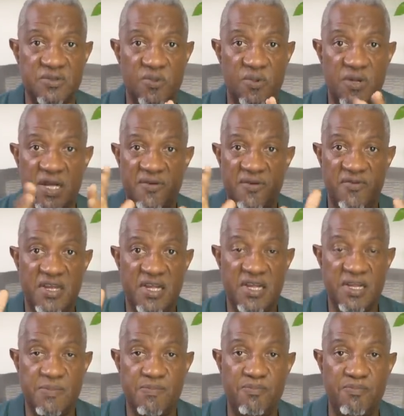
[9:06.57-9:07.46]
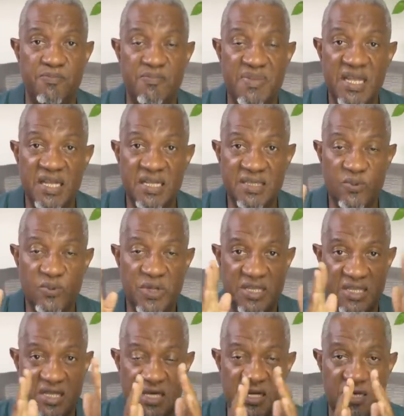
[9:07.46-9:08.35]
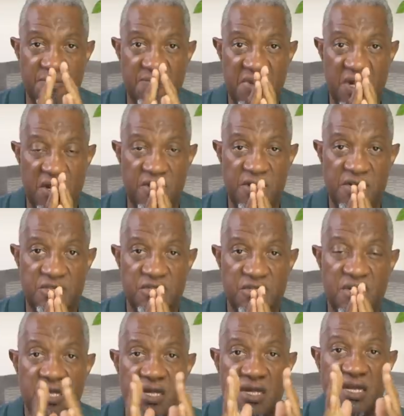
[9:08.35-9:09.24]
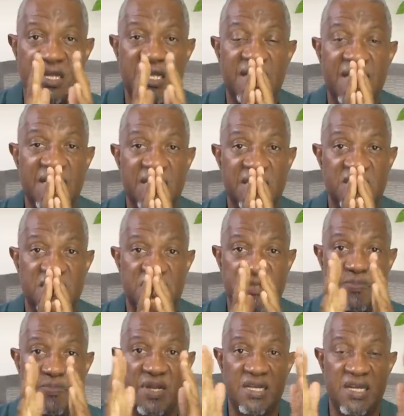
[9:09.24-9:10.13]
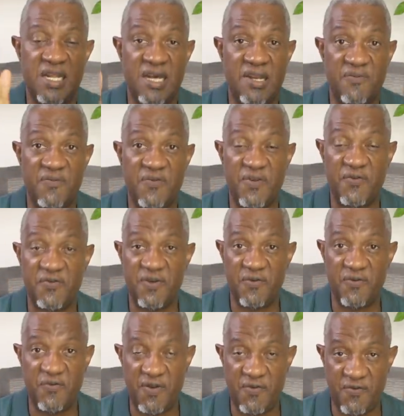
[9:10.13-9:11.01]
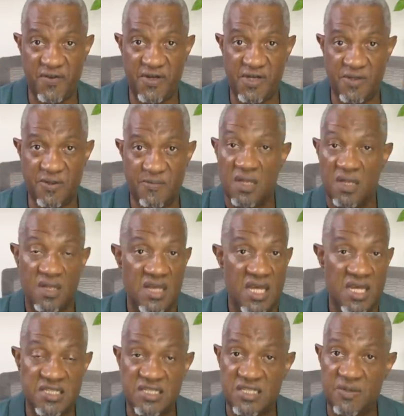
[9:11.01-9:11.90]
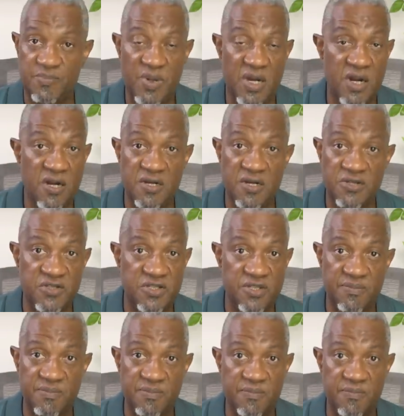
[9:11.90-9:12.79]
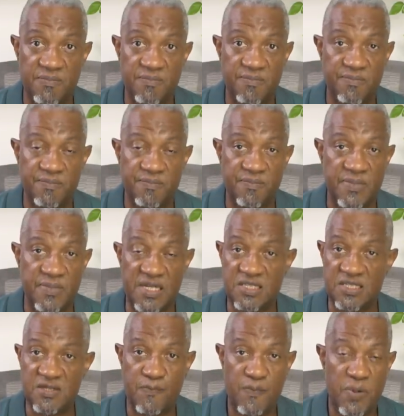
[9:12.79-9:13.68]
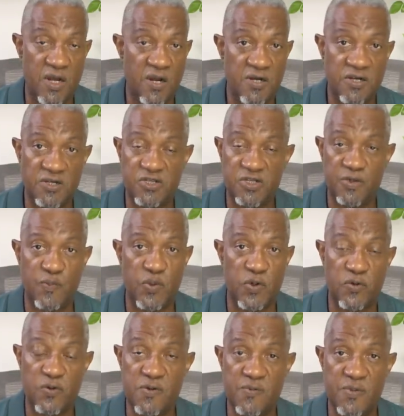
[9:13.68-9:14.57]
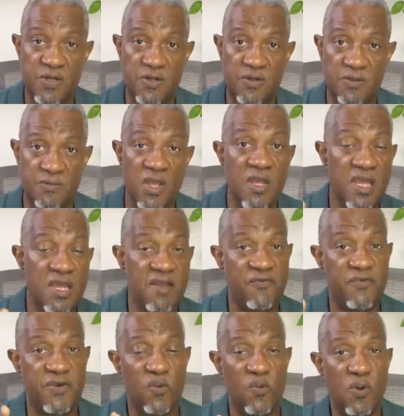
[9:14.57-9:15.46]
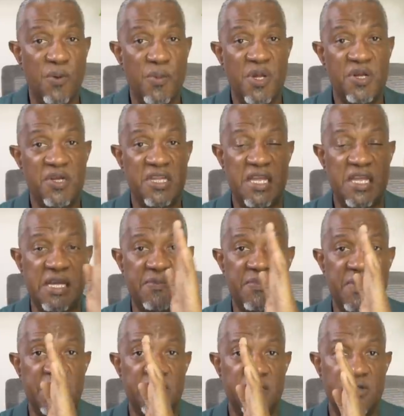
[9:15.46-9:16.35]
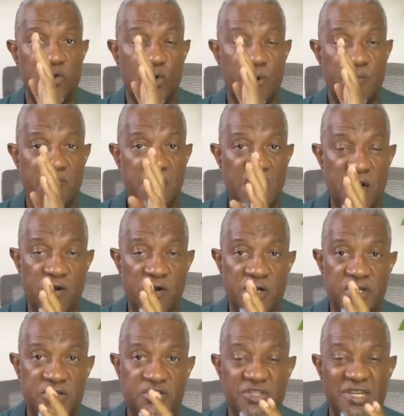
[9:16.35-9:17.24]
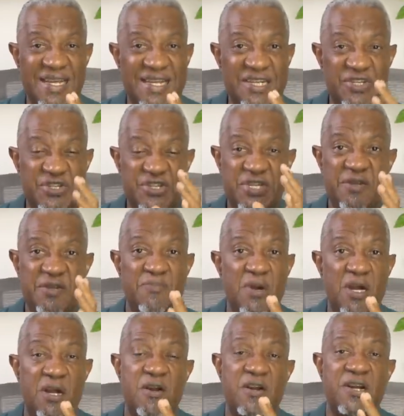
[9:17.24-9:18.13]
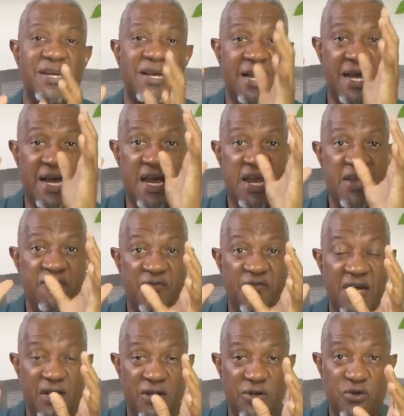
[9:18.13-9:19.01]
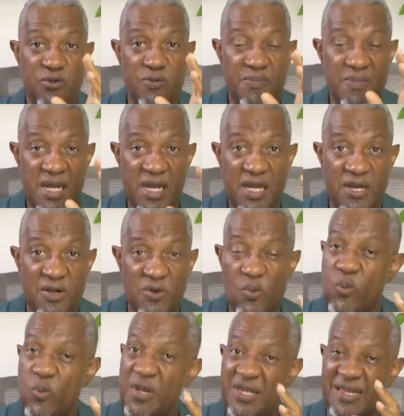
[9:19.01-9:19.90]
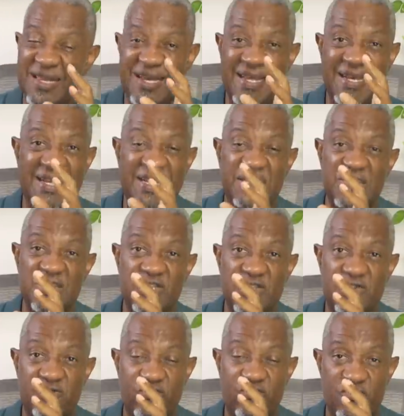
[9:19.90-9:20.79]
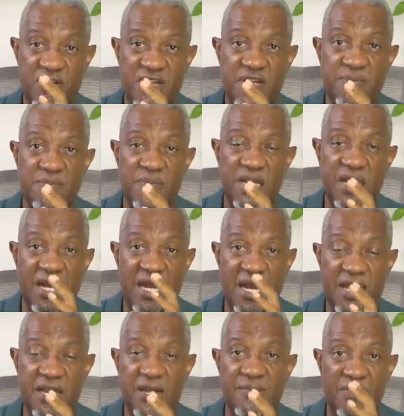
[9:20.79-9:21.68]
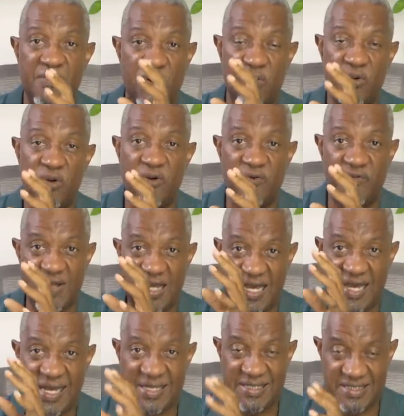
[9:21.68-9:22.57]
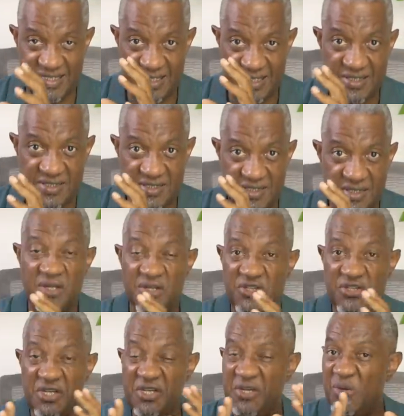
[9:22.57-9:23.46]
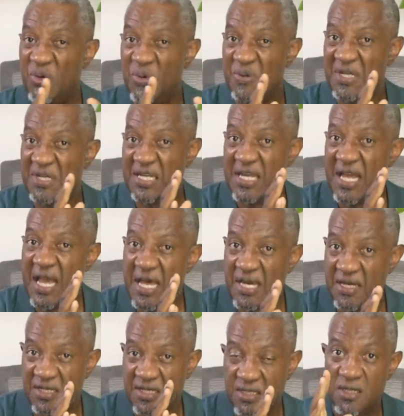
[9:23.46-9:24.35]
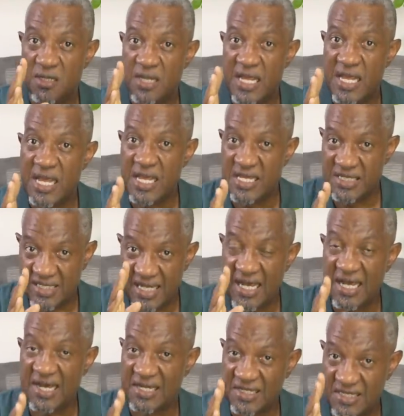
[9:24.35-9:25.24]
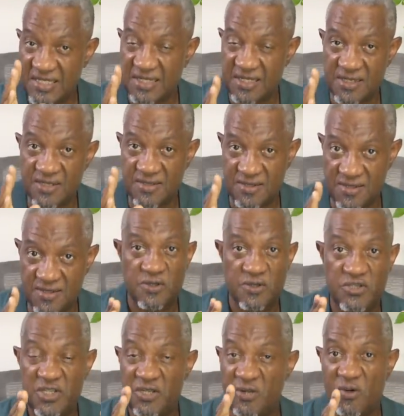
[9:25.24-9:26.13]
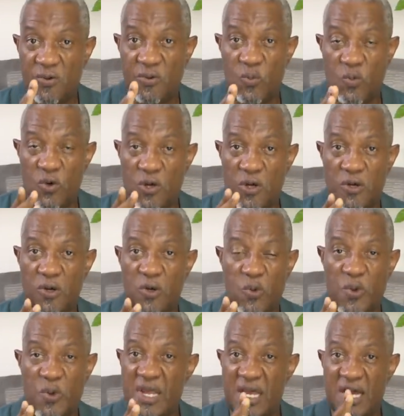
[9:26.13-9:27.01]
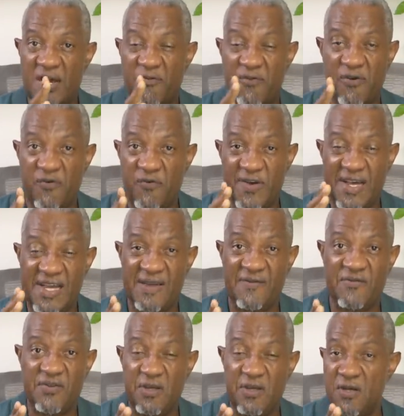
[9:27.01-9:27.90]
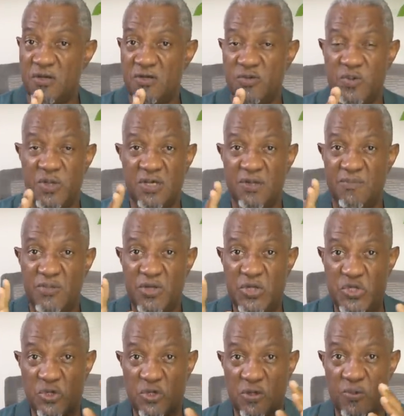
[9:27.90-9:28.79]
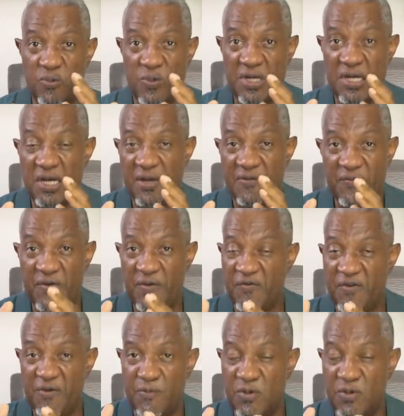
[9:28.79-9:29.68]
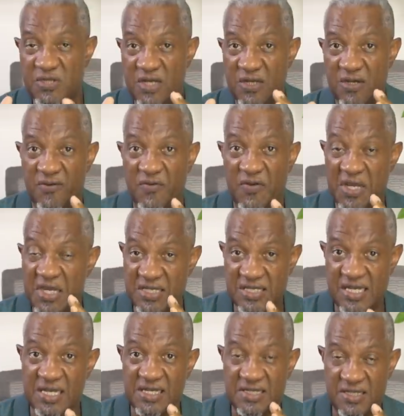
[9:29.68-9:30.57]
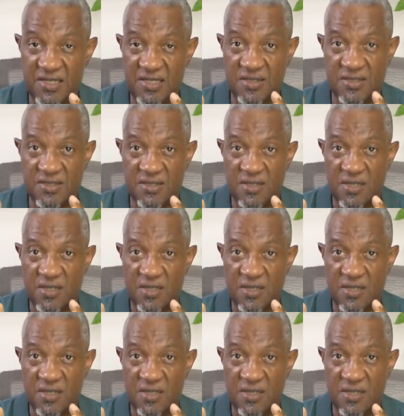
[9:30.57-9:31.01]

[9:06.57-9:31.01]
Whatever they build within the marriage, they get to split that 50 50. That's the partnership. That's the partnership agreement. If the woman came into a marriage and she married a high value man with an extremely high amount of assets, she don't get his assets. She don't walk away after 5 years with the major with 50% of his assets.